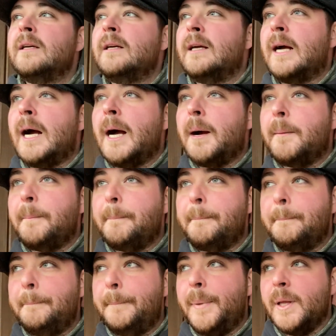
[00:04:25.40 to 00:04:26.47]

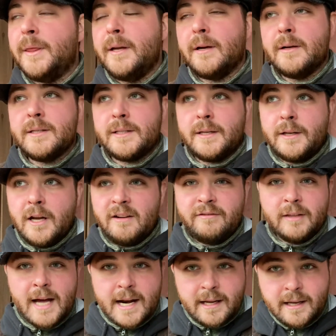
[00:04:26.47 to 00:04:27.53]
But there is
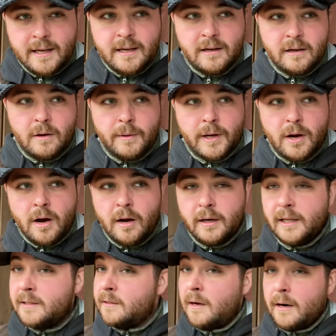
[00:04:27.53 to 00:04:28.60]
enough Latakia going on.
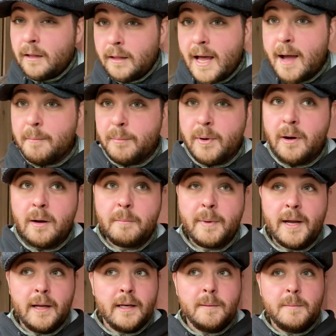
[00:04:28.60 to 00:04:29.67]
It's not a lap bomb
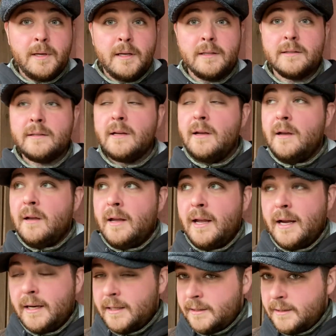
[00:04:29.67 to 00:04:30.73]
by any means.
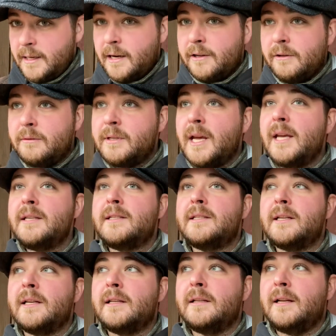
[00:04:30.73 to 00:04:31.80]
It is there, you
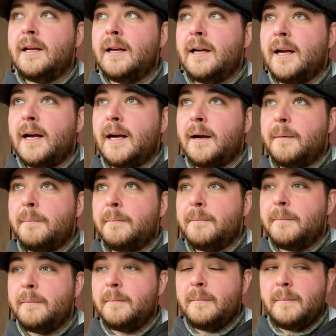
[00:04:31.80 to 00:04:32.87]
taste it, and
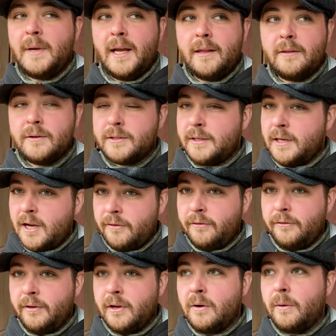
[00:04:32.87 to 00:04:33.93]
there's enough
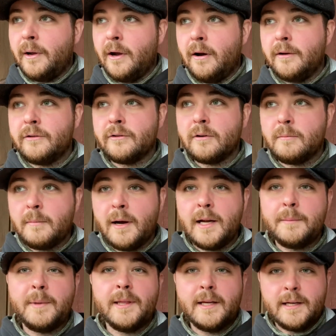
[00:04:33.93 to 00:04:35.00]
of it going on to
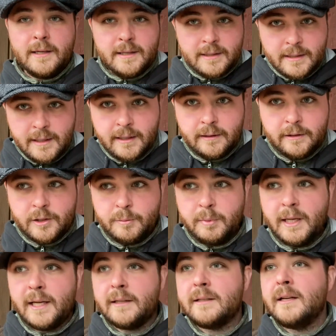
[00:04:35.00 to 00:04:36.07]
remind me that it is an English
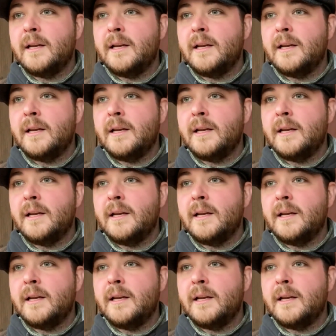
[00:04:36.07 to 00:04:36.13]
blend.